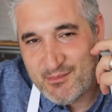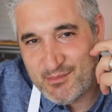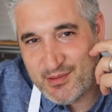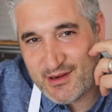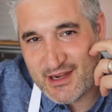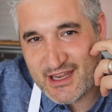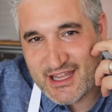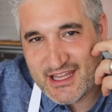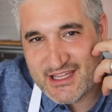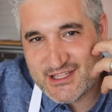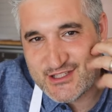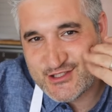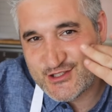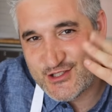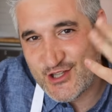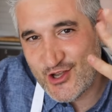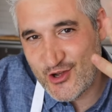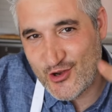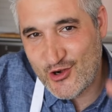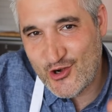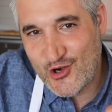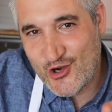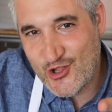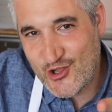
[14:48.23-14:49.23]
Please
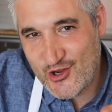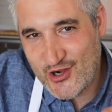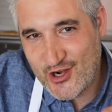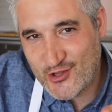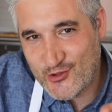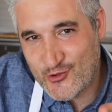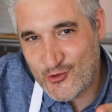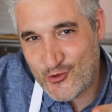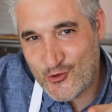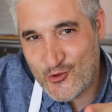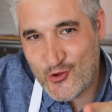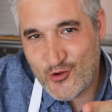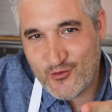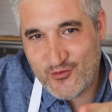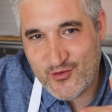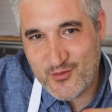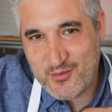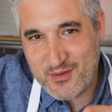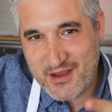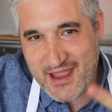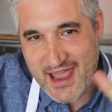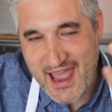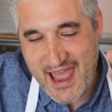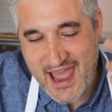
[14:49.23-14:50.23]
don't learn to cook
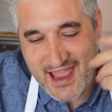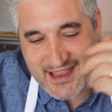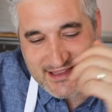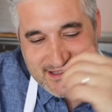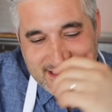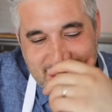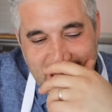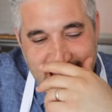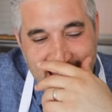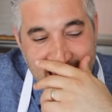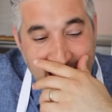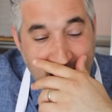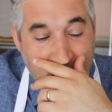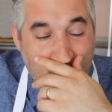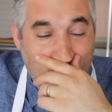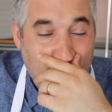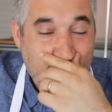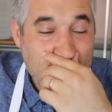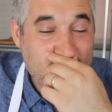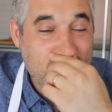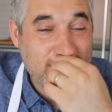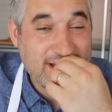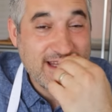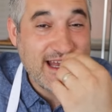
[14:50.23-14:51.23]
from Kate. I
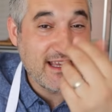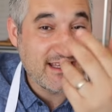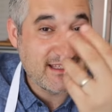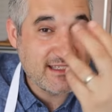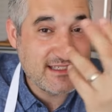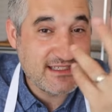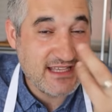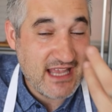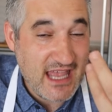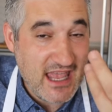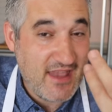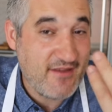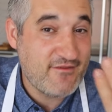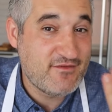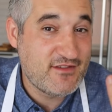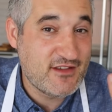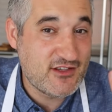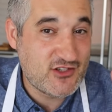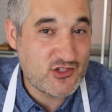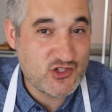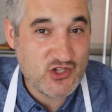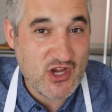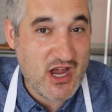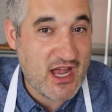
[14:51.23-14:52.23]
hope she does have
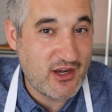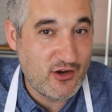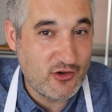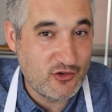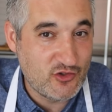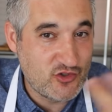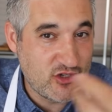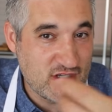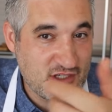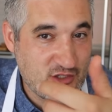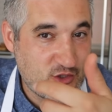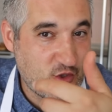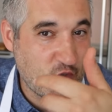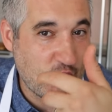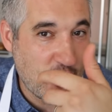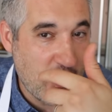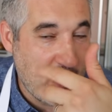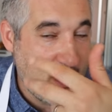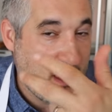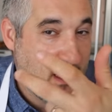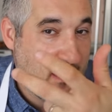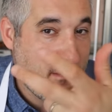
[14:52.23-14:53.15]
this channel just to